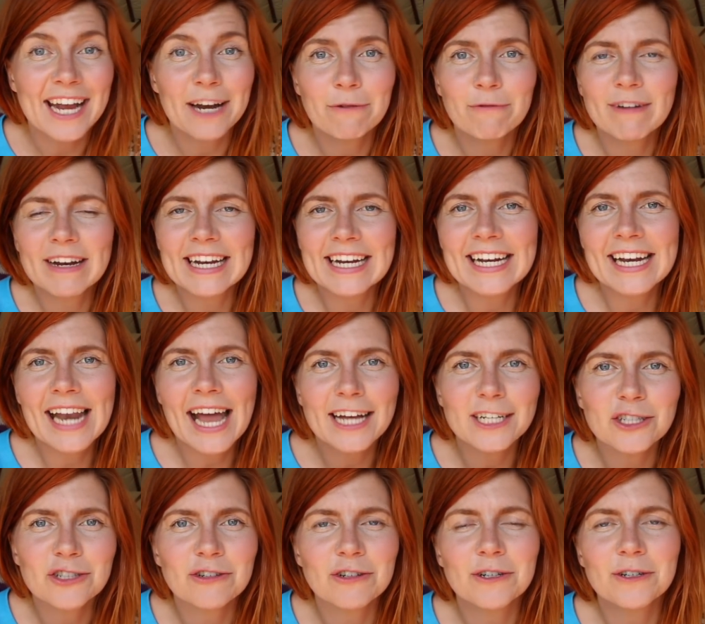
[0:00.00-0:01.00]
in a really
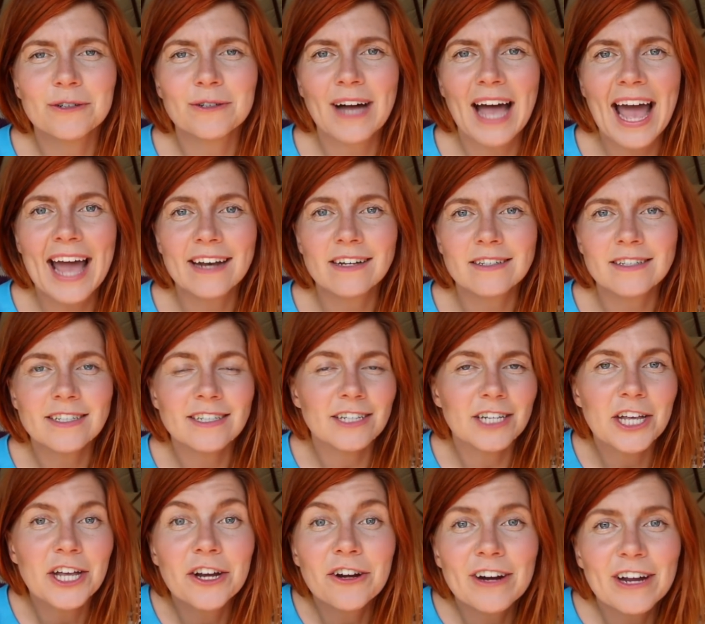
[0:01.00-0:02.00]
natural and
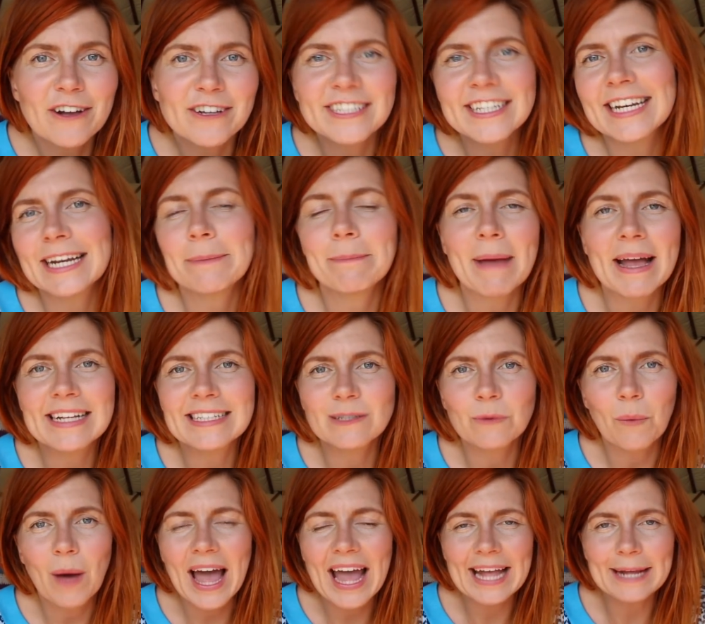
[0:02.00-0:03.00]

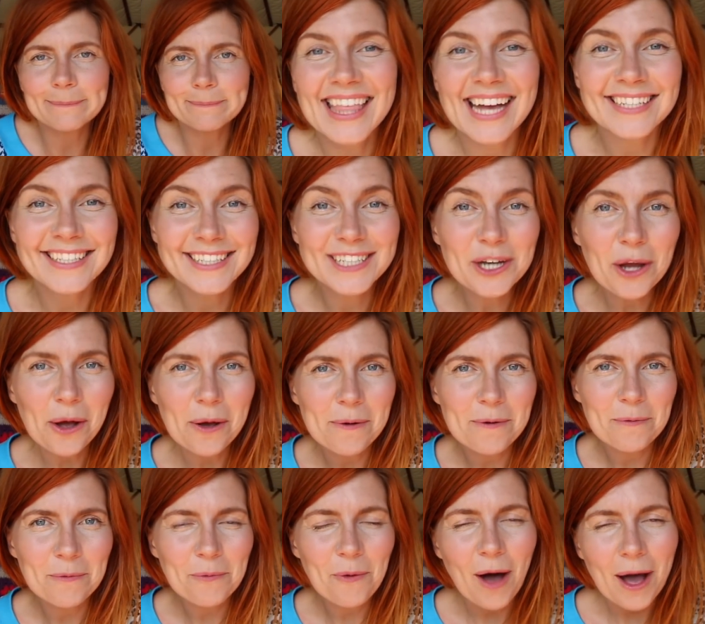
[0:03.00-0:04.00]
curiosity-based way. That's not
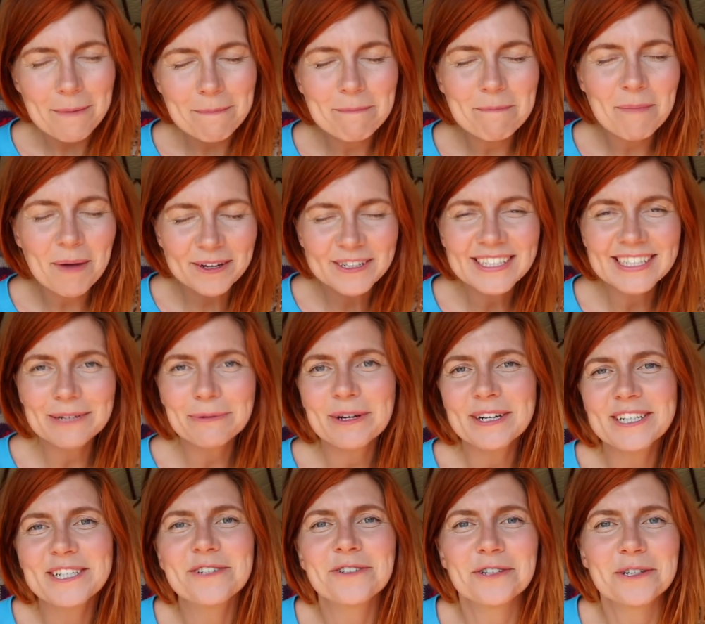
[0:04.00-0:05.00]
what I mostly
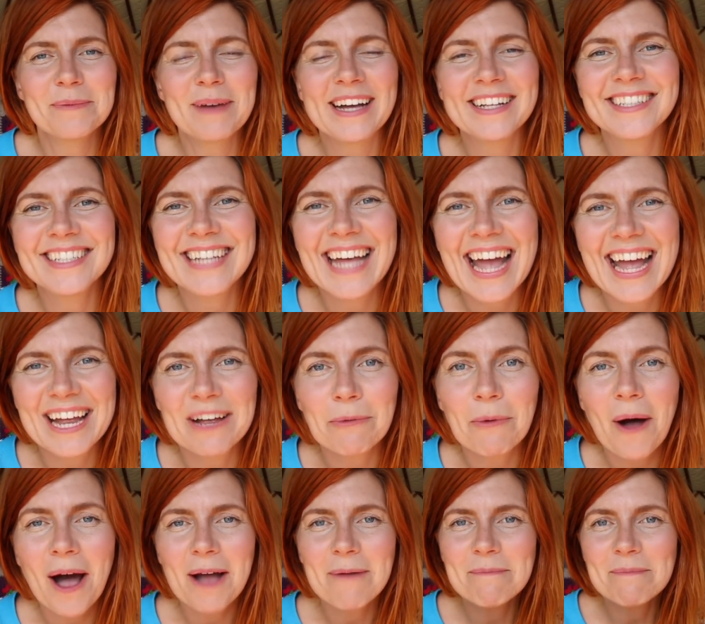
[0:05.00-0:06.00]
want to talk about today.
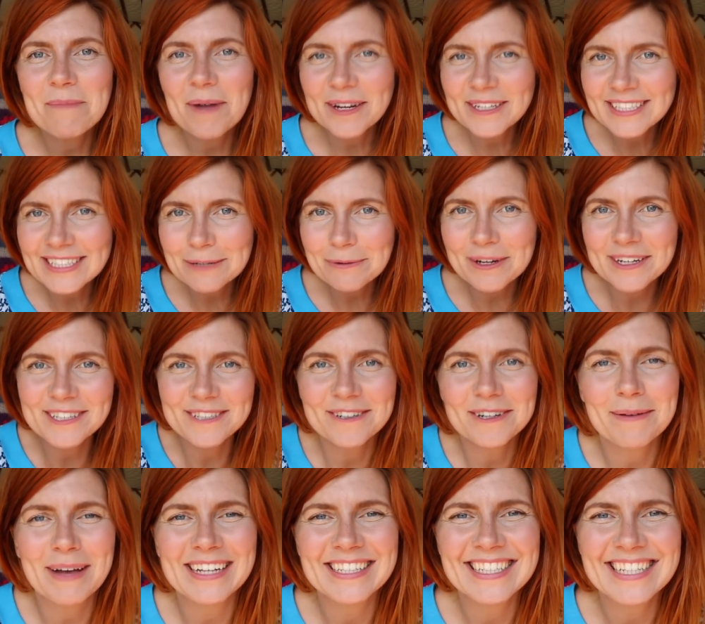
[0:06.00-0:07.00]
What I mostly want to
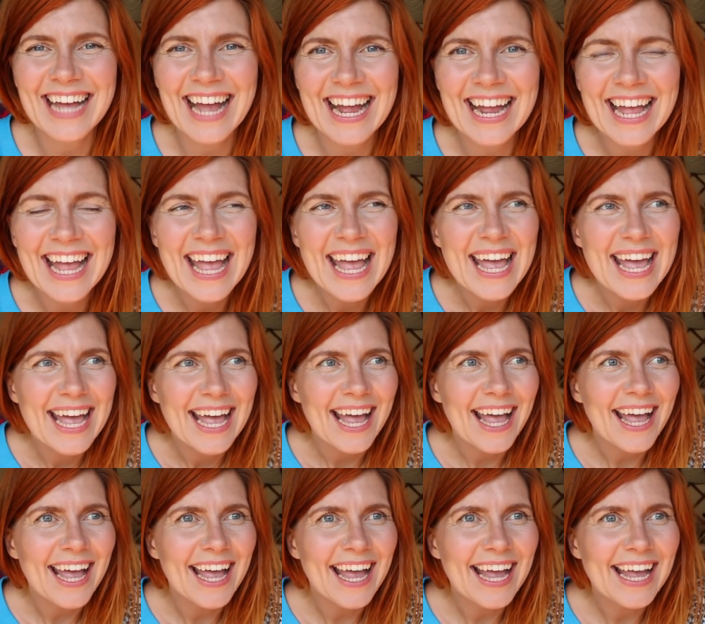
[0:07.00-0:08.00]
talk about today
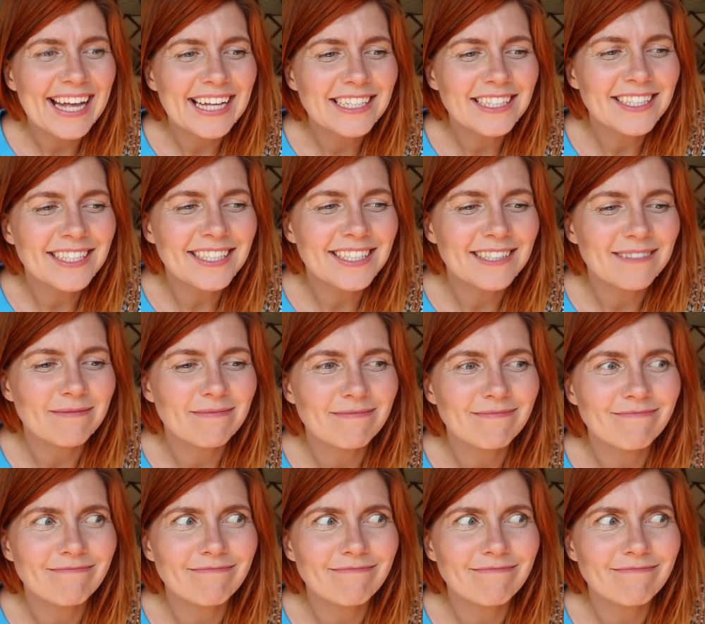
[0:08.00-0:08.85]
is